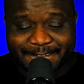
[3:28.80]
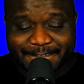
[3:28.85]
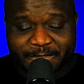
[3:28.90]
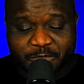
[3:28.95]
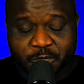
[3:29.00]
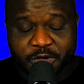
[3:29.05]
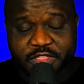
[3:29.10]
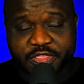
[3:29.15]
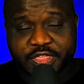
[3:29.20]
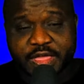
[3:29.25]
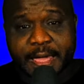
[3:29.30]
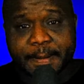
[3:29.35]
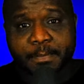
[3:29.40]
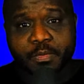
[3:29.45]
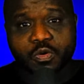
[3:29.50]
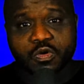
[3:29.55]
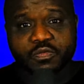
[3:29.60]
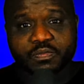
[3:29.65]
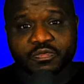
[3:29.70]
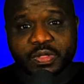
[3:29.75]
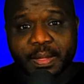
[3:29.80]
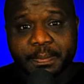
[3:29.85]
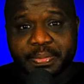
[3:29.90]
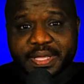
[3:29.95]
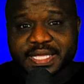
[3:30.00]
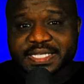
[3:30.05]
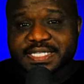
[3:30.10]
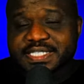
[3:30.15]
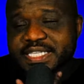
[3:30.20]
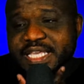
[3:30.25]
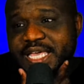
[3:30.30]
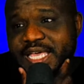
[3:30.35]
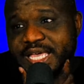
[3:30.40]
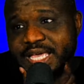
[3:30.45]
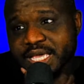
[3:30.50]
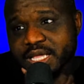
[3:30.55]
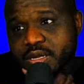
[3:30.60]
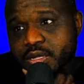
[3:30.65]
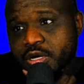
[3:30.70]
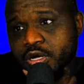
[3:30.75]
with that being
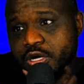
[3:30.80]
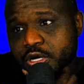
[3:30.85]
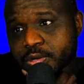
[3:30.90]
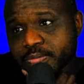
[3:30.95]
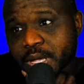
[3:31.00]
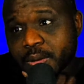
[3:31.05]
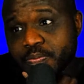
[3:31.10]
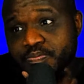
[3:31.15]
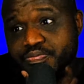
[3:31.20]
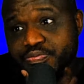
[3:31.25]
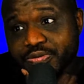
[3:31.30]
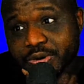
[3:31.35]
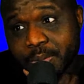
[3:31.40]
said, I'm